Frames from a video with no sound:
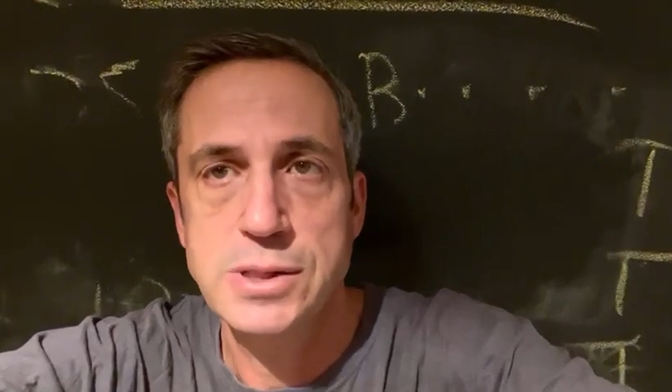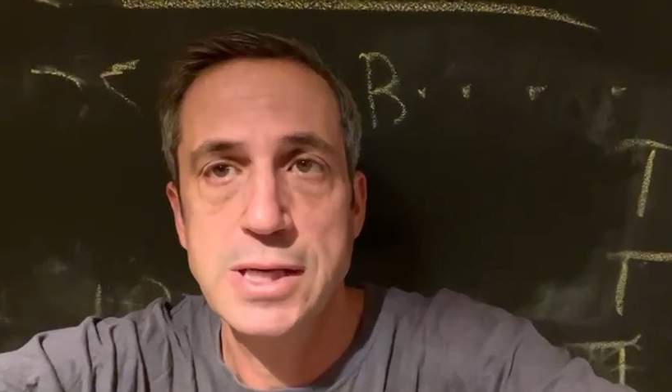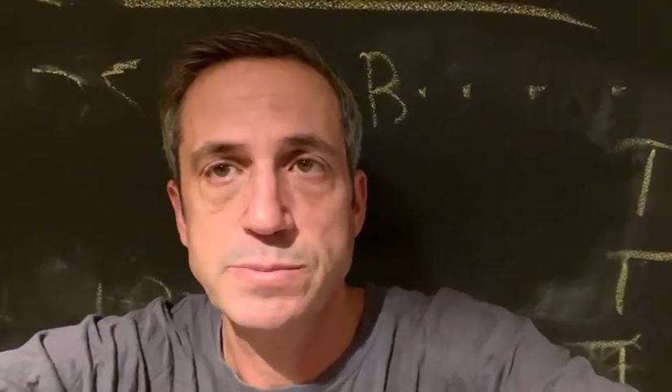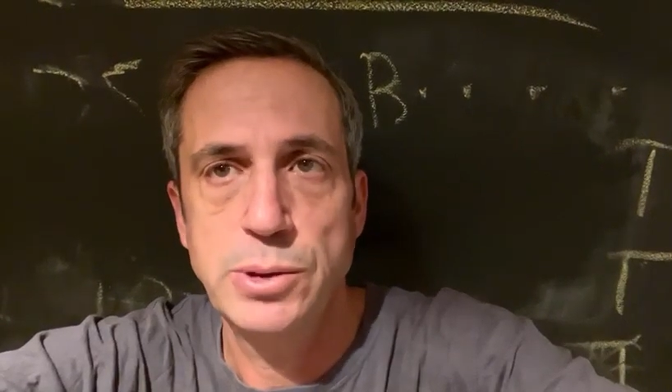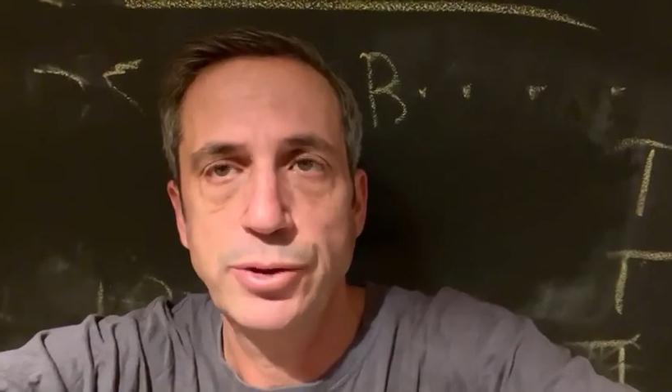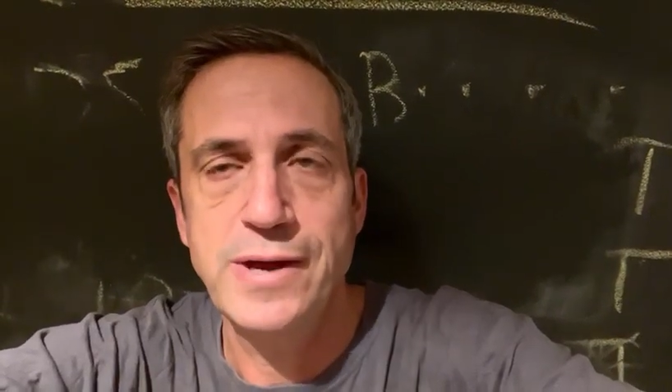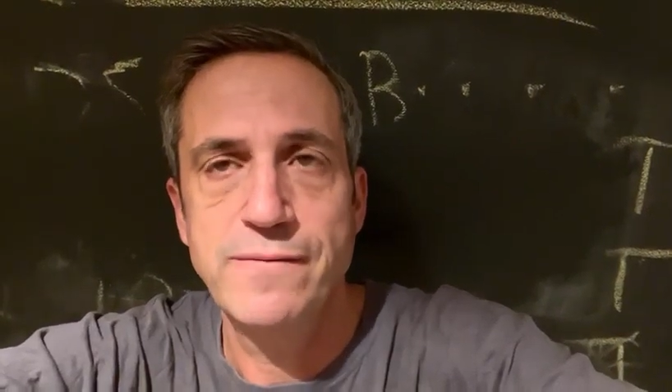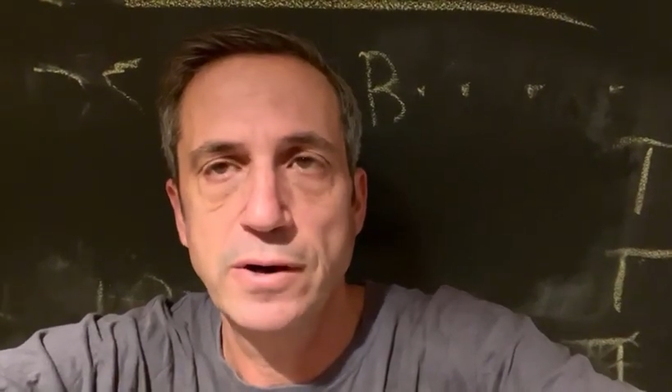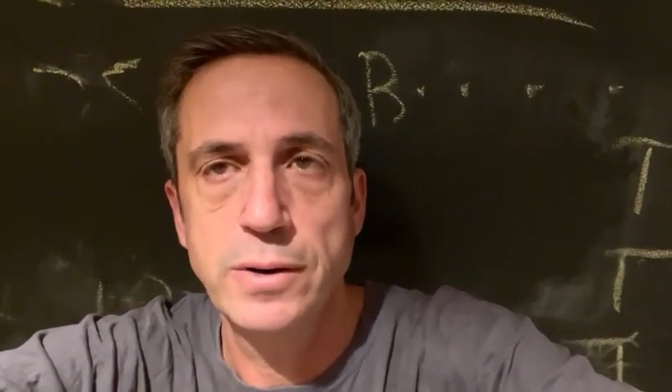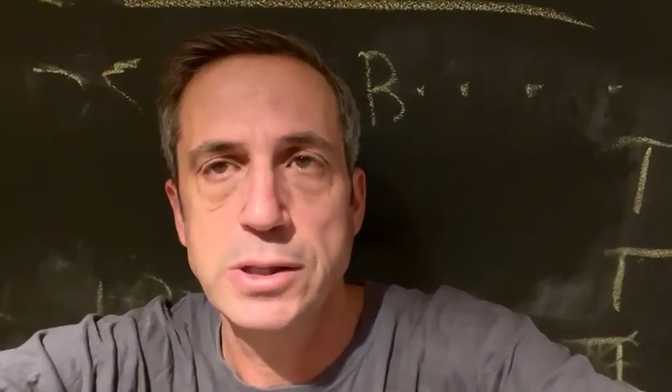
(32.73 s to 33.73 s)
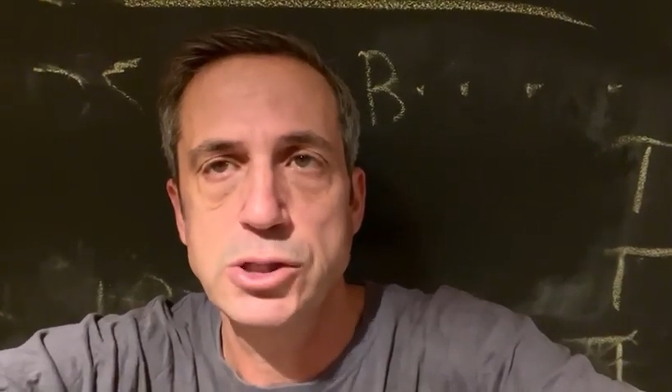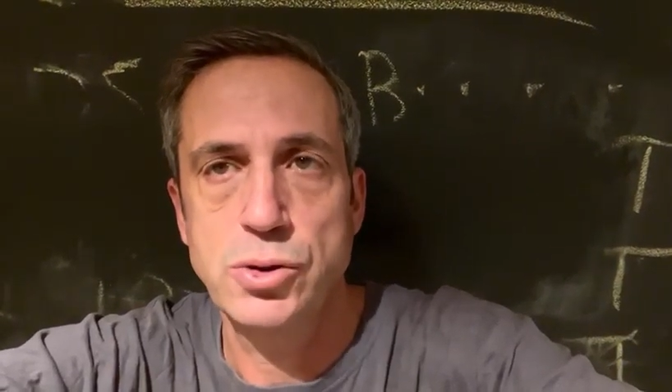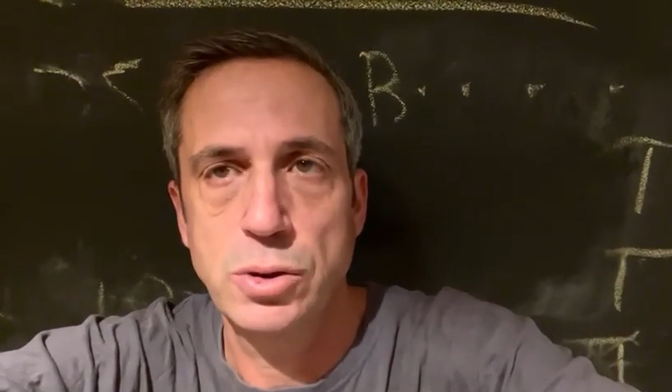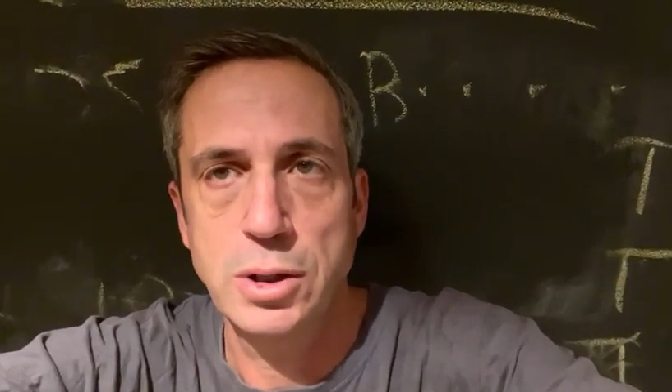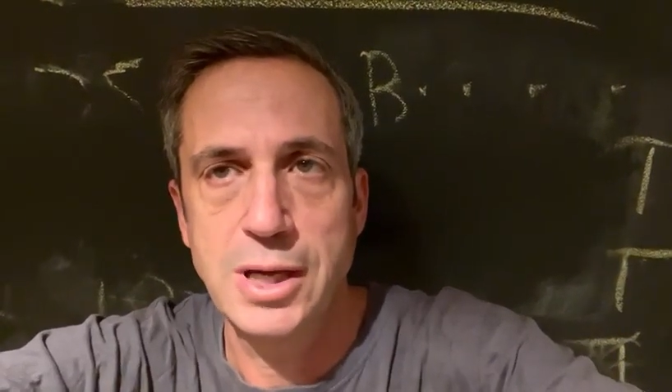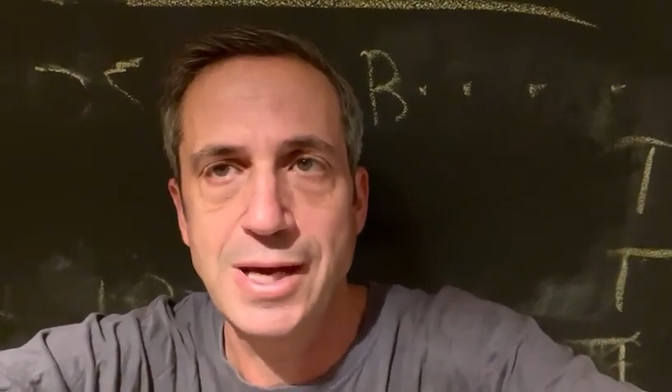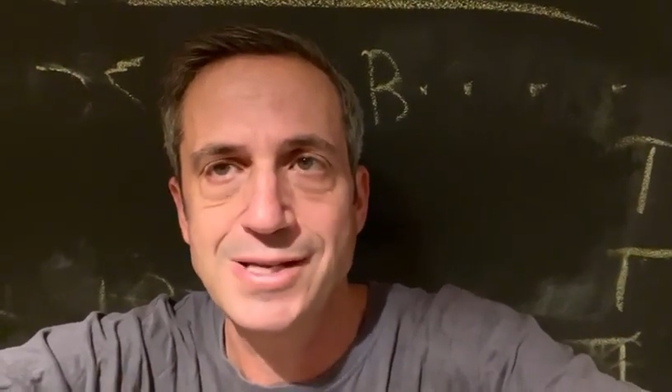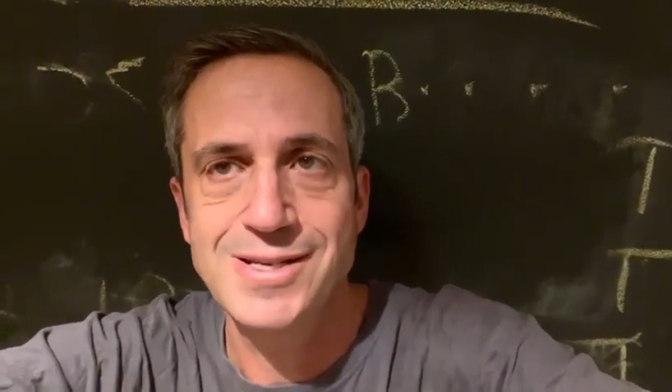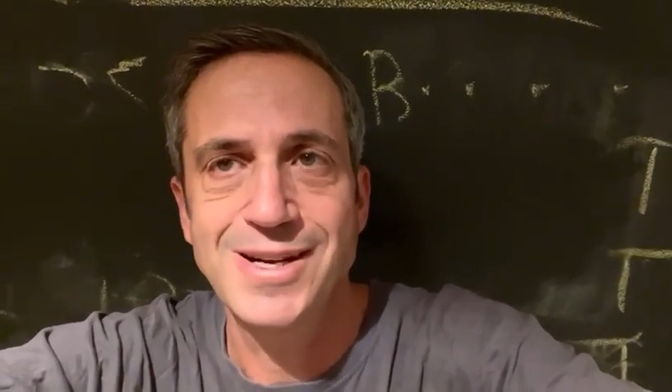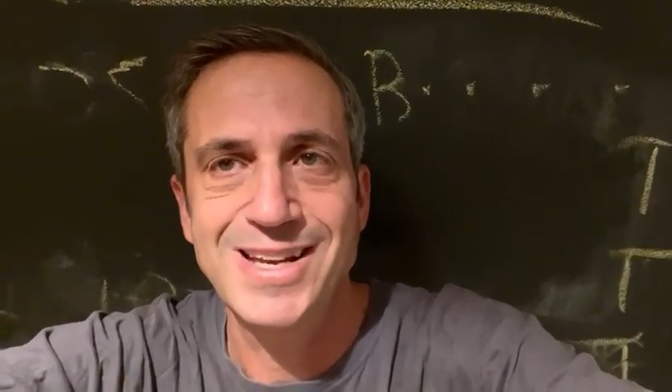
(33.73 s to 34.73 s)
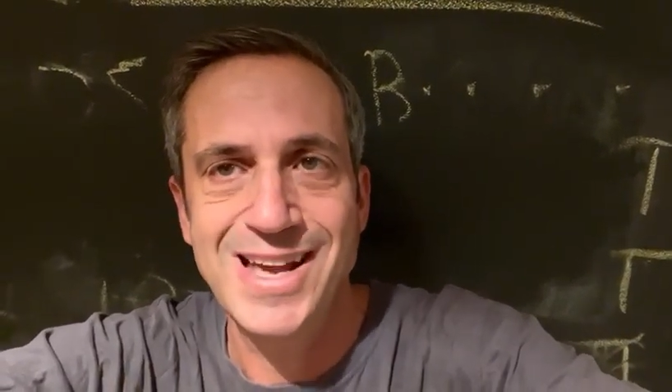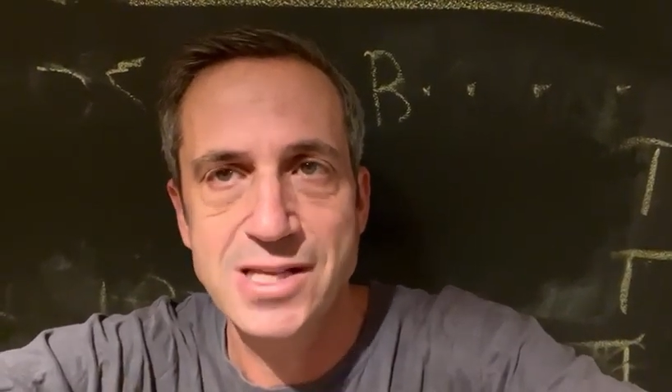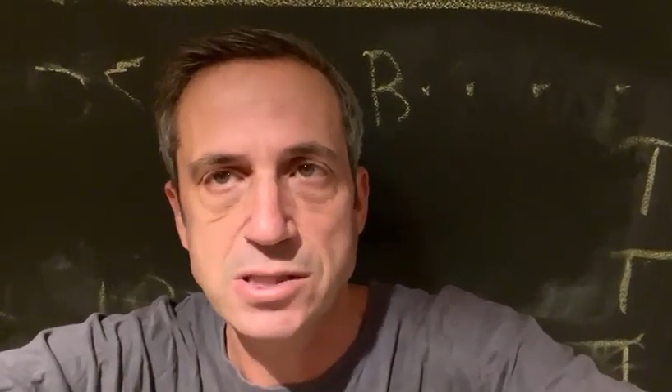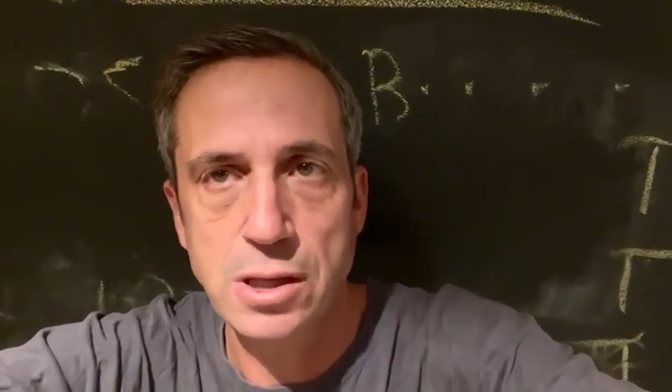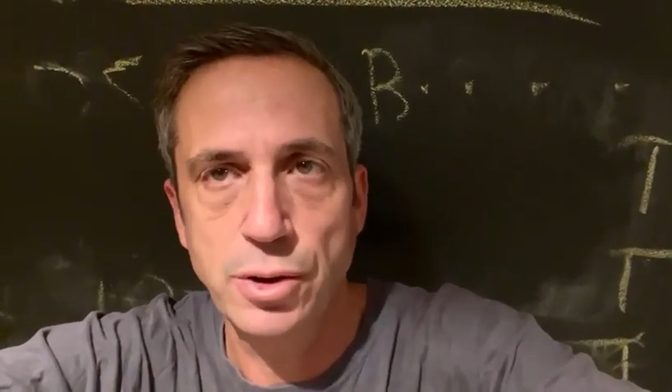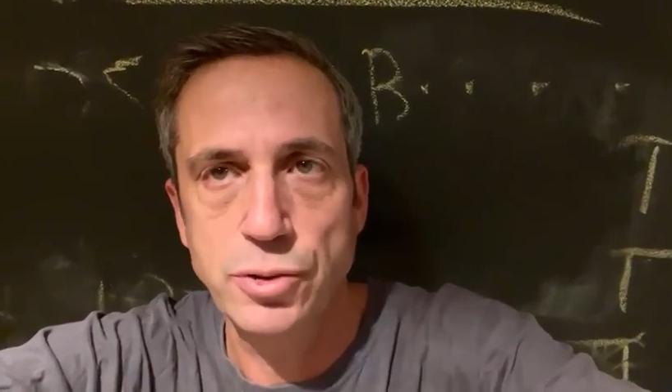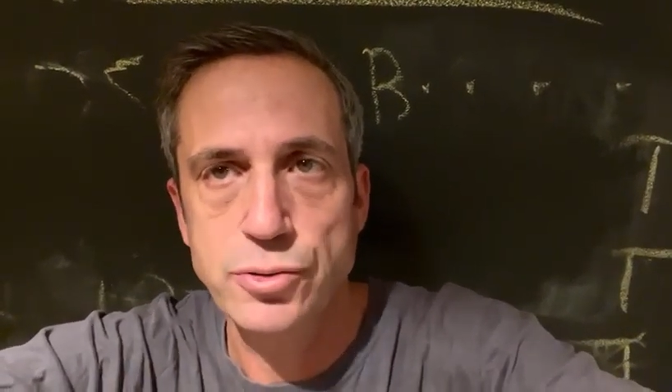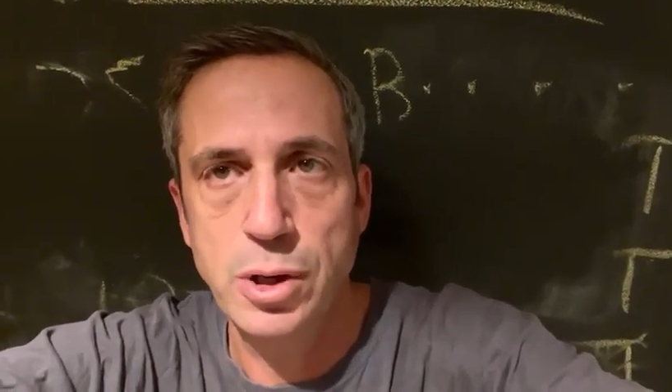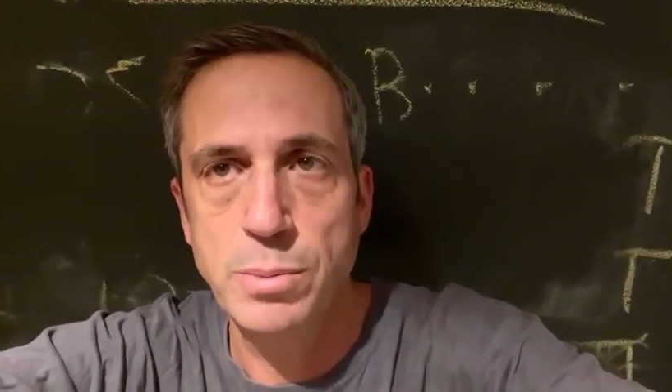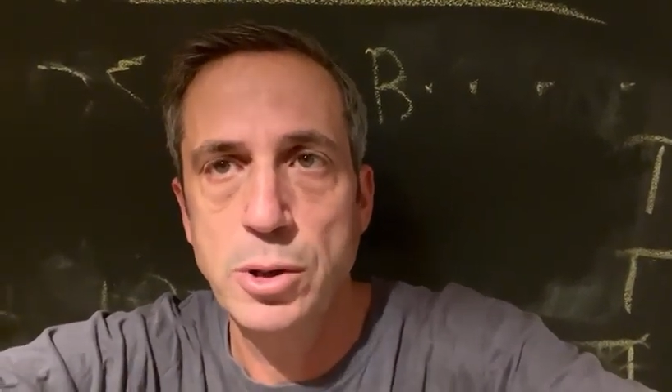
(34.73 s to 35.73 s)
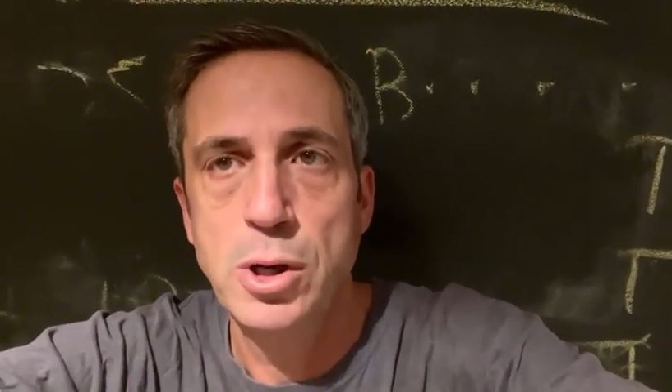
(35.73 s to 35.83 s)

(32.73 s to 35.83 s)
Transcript: has built a very strong case against Donald Trump,